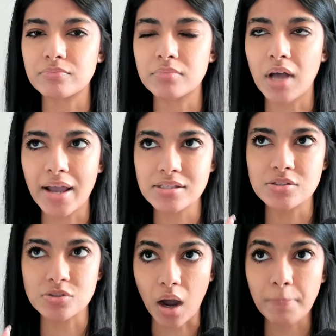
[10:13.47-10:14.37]
I
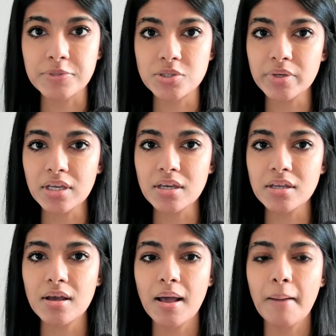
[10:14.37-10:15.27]
stopped doing it,
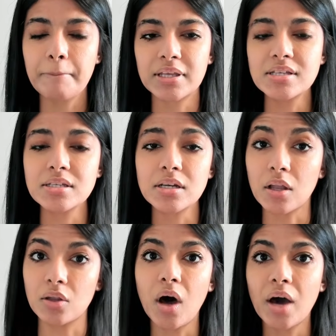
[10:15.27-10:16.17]
but he did it a
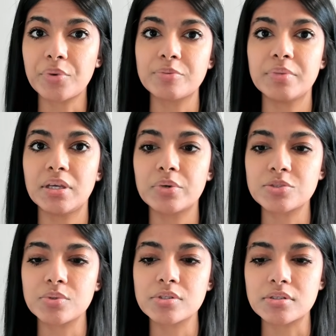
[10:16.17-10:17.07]
lot with me, which
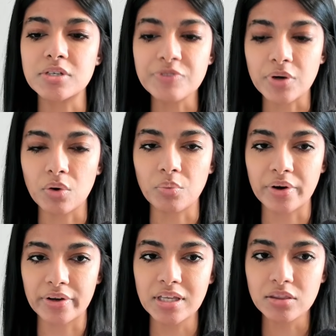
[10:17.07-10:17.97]
was difficult, where
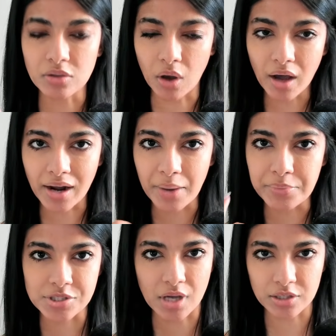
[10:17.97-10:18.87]
he thought I would
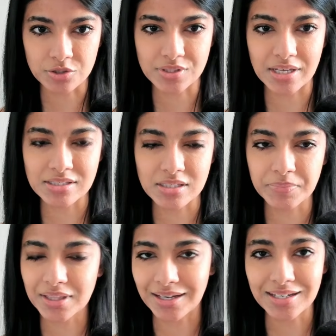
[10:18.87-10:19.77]
just understand
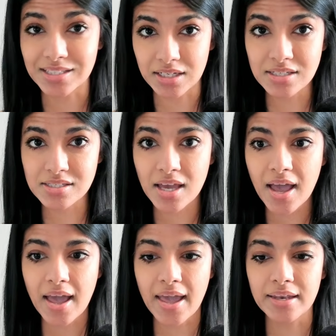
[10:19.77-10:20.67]
something that I didn't.
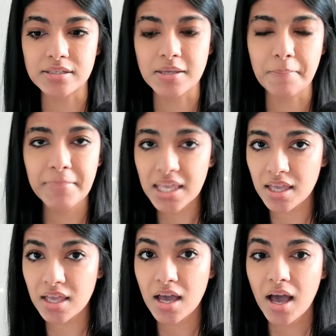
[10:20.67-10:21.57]
And to
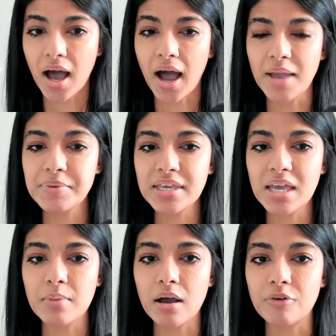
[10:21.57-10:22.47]
me, I
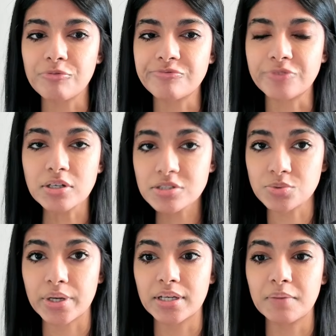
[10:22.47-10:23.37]
became
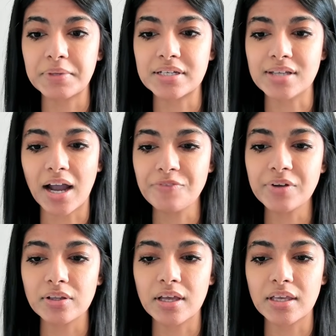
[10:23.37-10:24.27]
frustrated because I
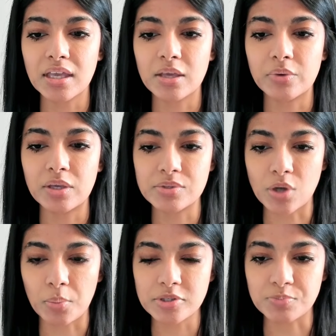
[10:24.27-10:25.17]
felt like he was
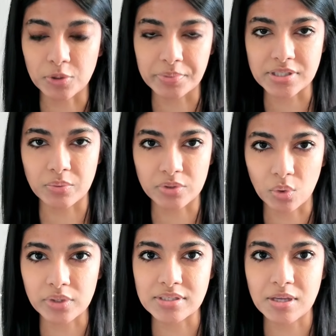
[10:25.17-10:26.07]
almost purposely
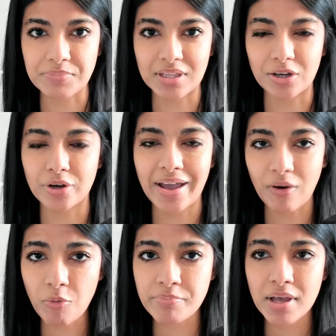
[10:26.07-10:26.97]
withholding something that could
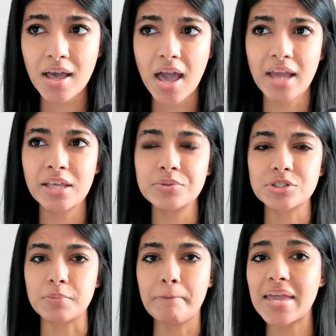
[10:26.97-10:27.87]
help, and he was
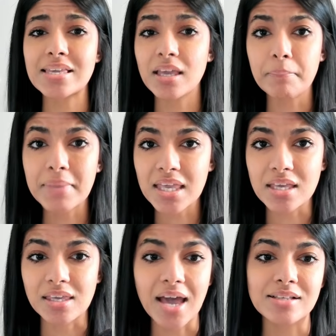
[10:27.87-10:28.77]
just making me
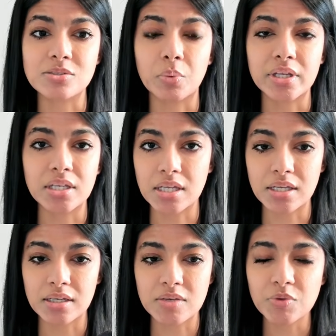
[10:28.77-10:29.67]
guess what he
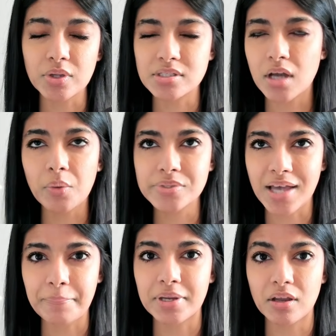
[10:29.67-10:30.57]
needed, even though that's not what was
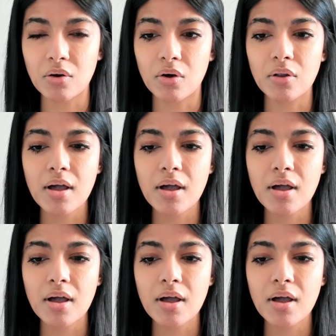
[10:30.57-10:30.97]
happening at all.